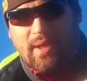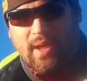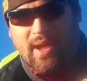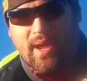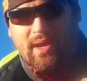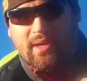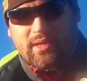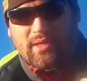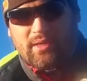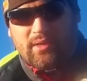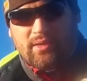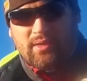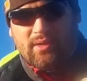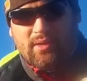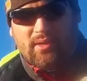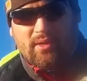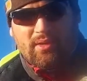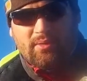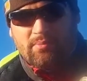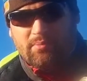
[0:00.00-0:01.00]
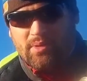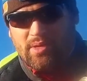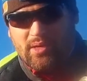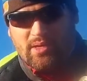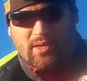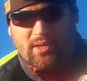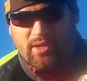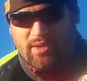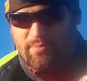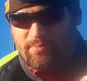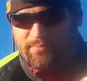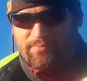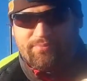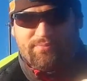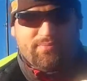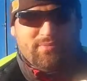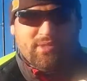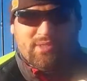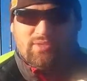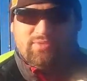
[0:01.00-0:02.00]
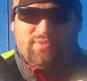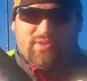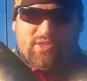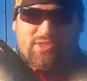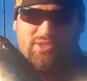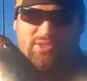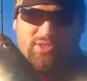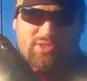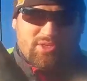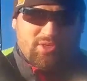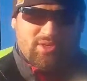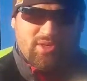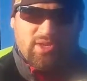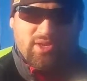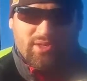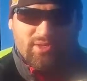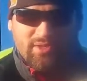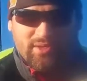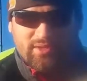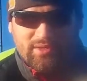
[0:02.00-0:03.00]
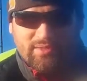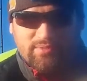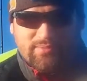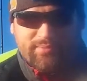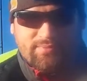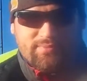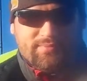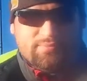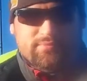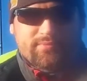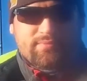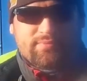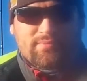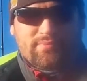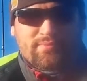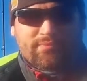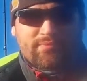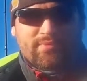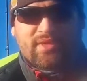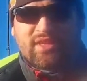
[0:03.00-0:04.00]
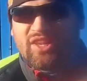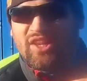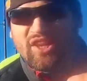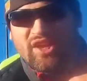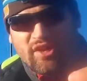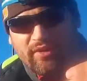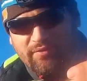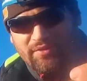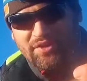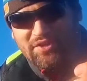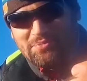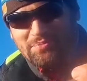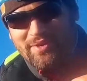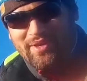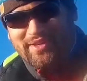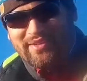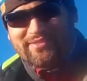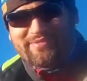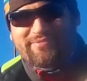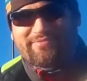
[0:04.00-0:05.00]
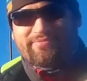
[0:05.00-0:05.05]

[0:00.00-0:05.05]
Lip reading: back, but this fish just nailed it. Love this bait.